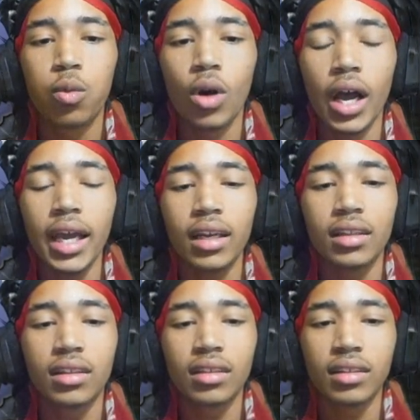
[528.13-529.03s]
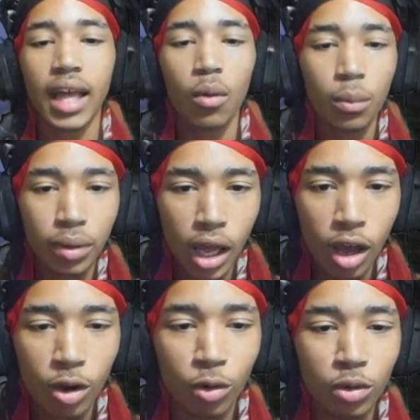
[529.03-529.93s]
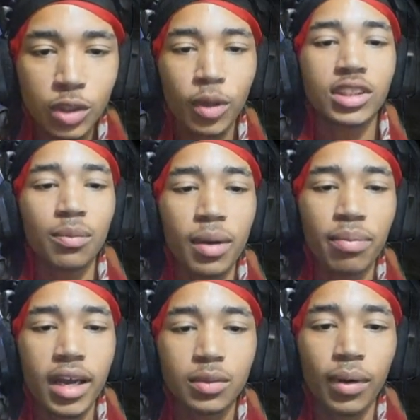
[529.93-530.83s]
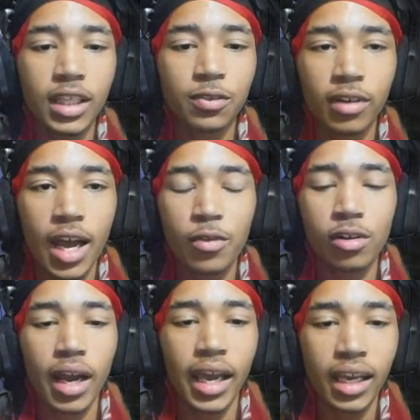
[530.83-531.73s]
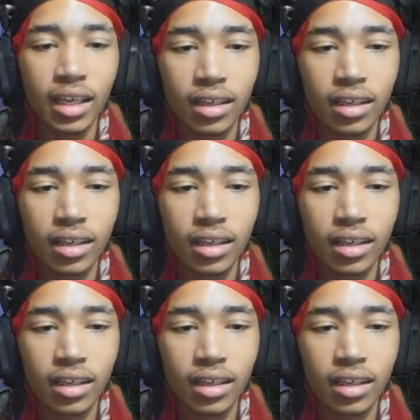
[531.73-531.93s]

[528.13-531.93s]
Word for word: What? That would blow. We're supposed to be best buds forever, right?